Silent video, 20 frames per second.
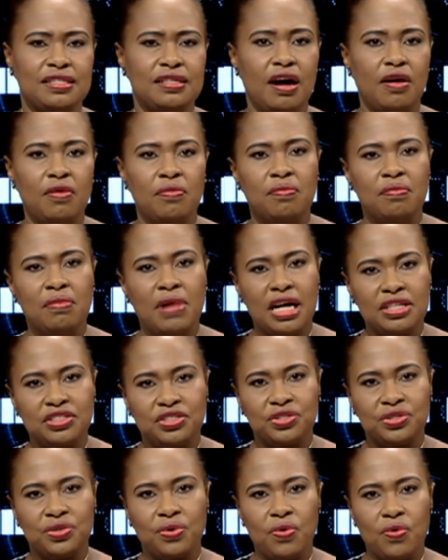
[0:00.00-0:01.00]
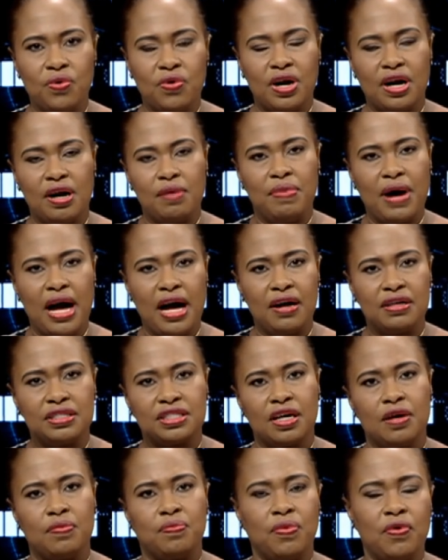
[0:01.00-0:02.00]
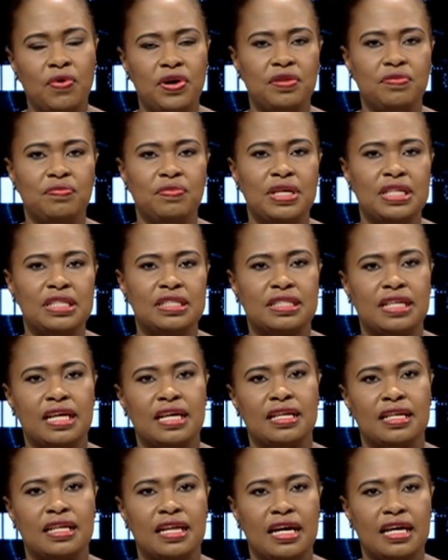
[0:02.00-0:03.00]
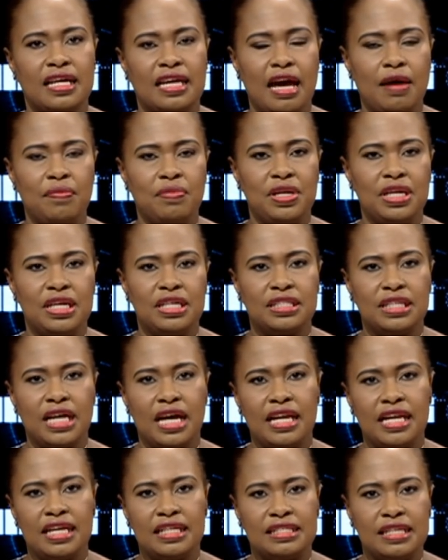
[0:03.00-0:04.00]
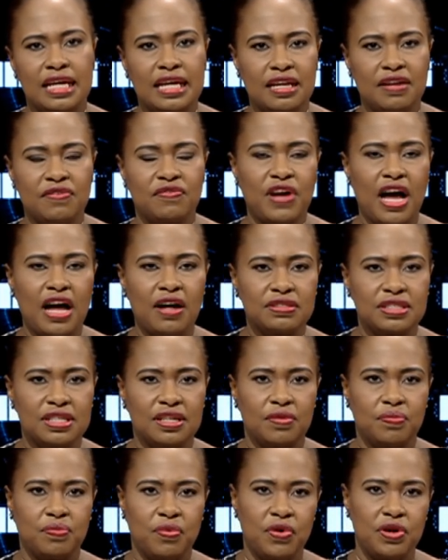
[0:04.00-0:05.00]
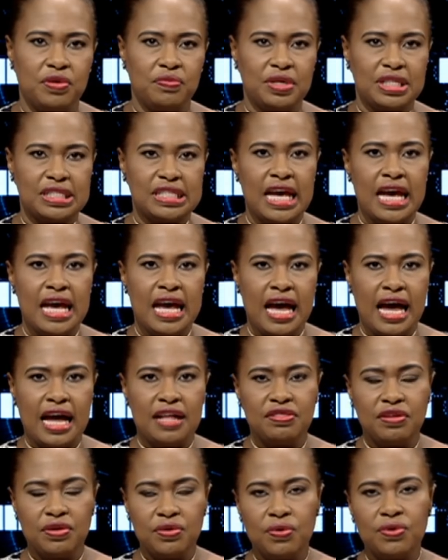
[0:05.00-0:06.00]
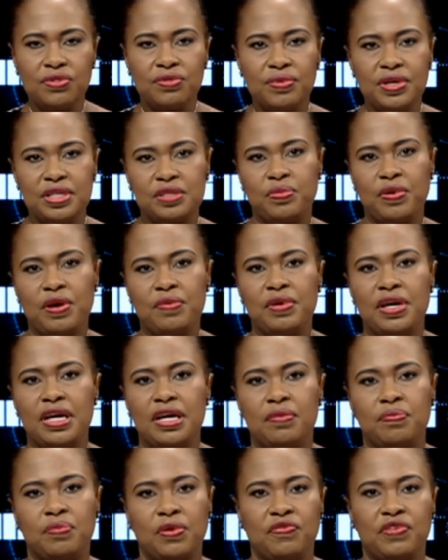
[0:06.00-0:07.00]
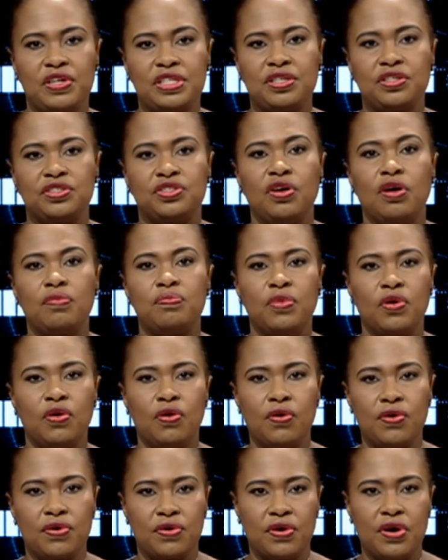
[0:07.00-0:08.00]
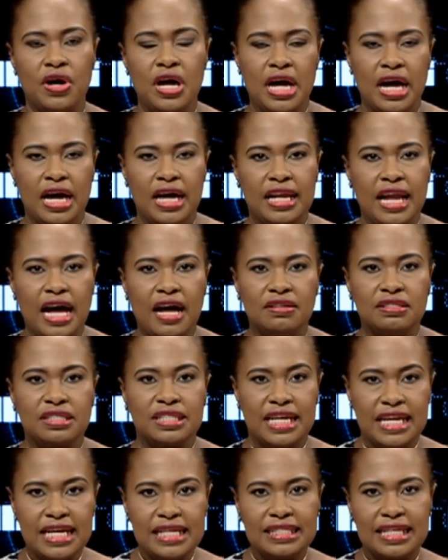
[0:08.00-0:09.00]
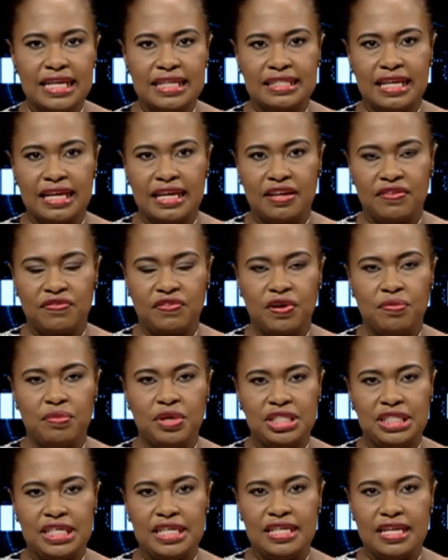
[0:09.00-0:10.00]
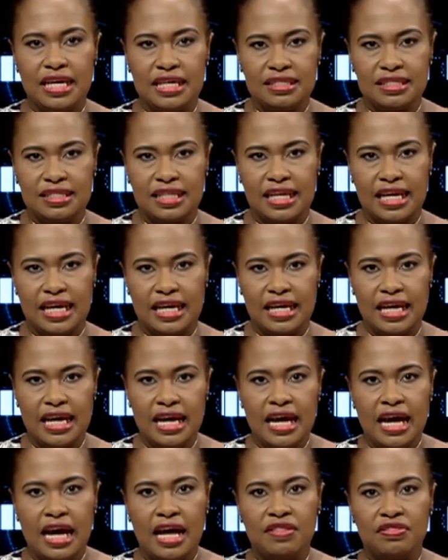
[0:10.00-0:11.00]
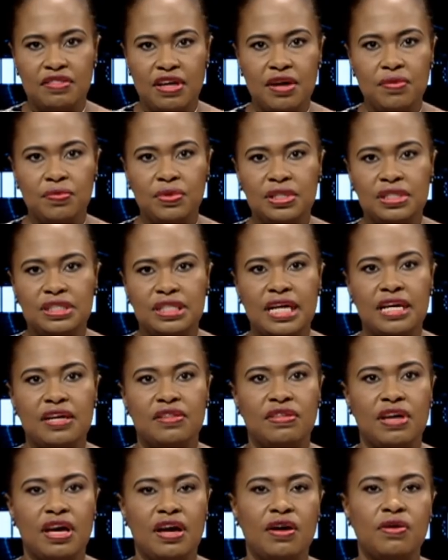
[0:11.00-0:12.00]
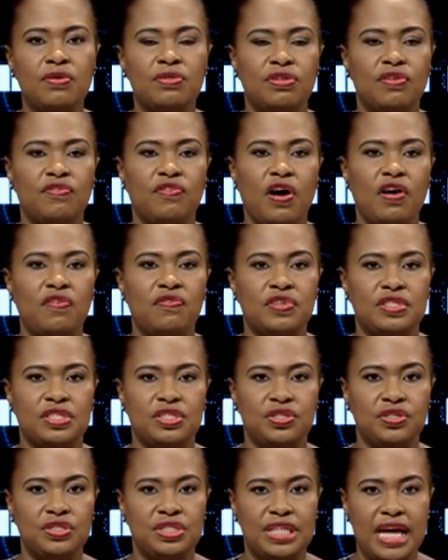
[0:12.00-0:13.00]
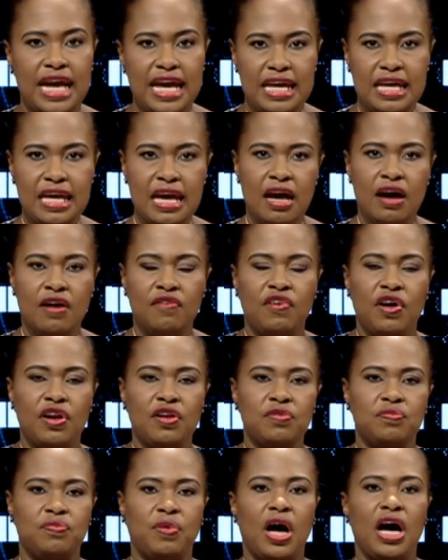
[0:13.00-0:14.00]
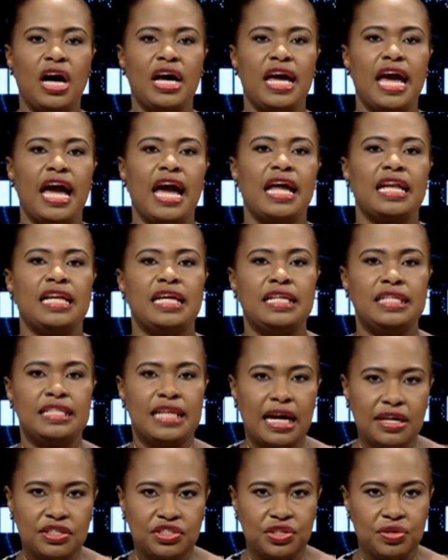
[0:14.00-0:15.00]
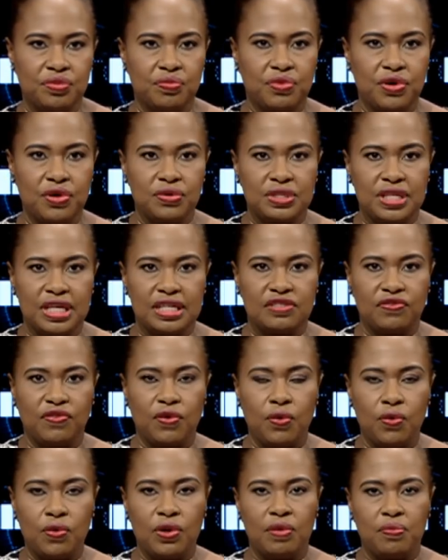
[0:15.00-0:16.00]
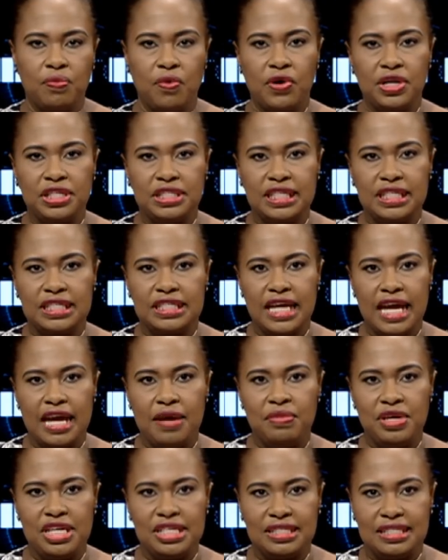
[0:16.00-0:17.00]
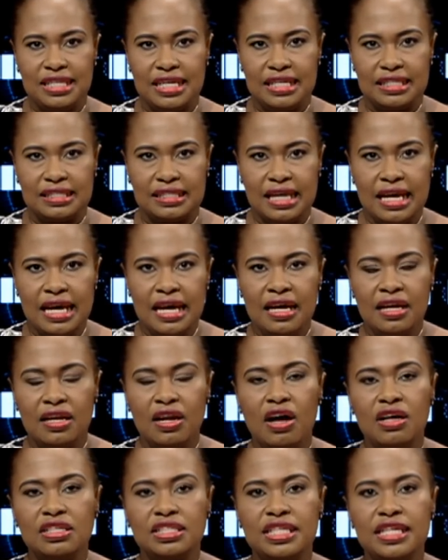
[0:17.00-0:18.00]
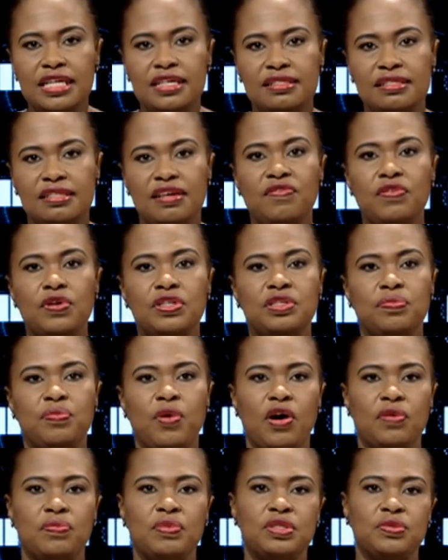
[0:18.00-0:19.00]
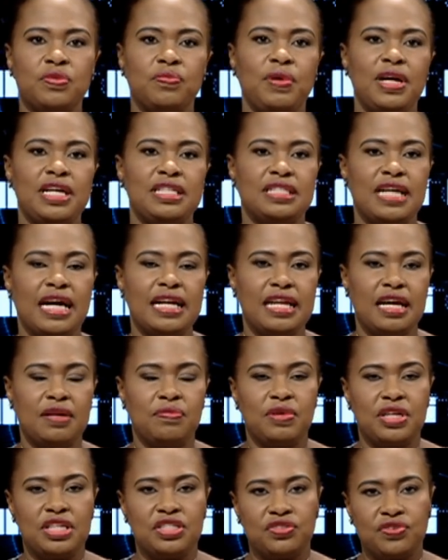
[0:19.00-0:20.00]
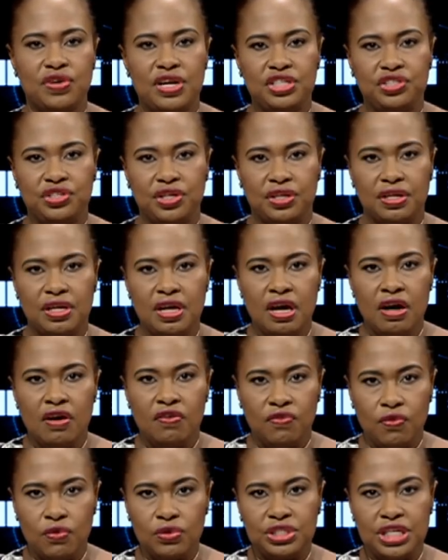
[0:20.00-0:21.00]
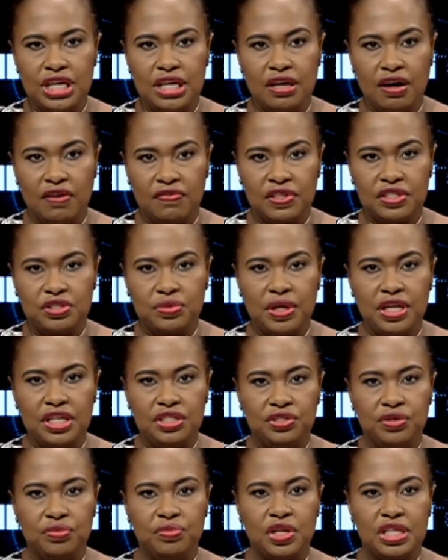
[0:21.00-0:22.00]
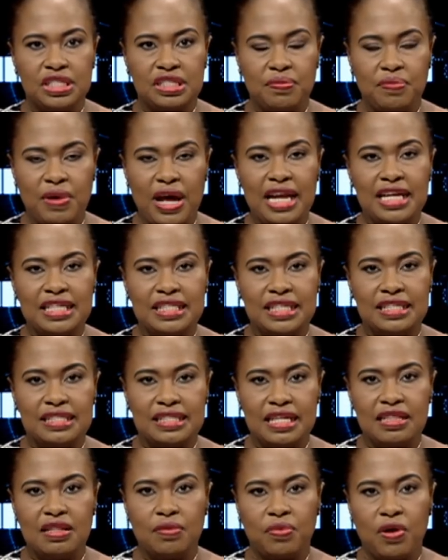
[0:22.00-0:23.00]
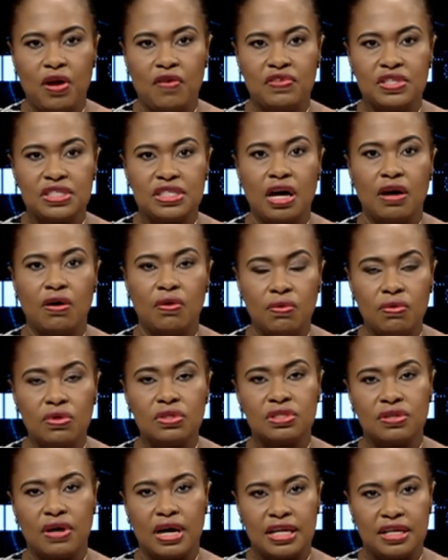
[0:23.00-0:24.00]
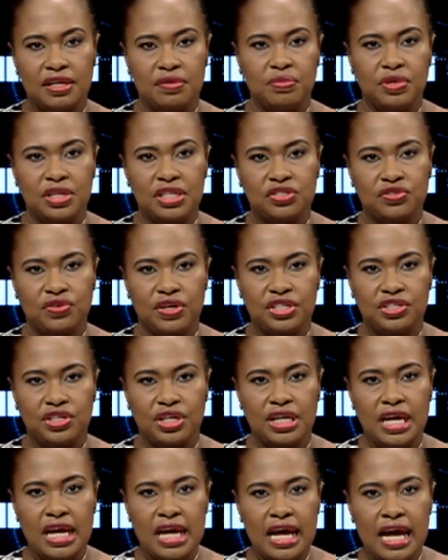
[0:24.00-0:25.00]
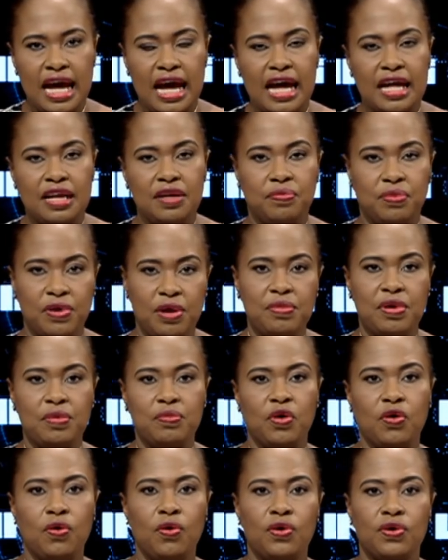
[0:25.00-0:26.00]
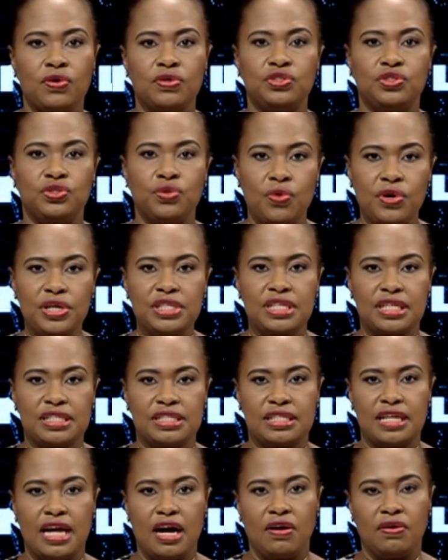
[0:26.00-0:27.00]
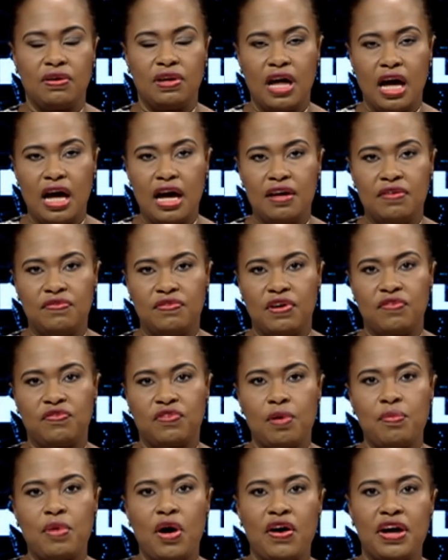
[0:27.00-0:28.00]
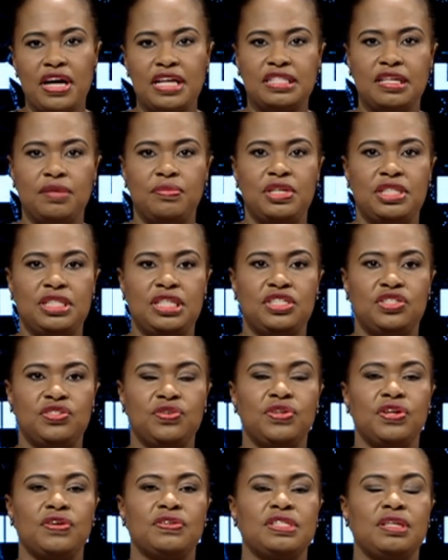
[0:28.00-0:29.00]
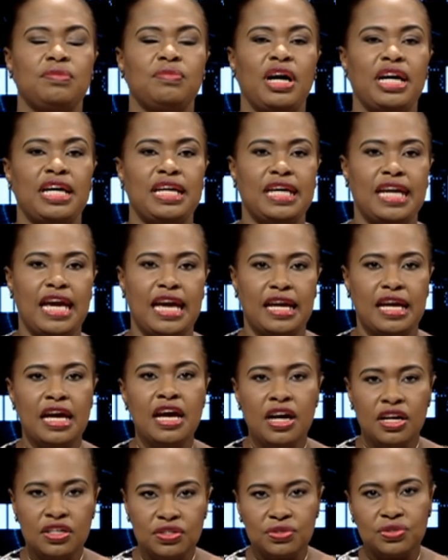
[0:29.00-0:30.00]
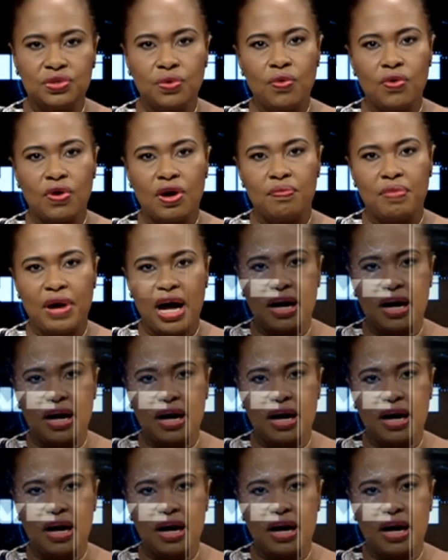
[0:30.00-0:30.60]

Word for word: us. Now, much talk about appointments and uh, cabinet and executive council appointments. And the Northwest Premier, Professor Job Mokgoro, announced his executive committee yesterday. And they will take their oath of office today, followed by an induction process for all appointed MECs. Last year, several departments were placed under administration. 14 of the 22 municipalities in the province are also under administration. And Premier Mokgoro joins us now live from from our SABC studios in Mahikeng to talk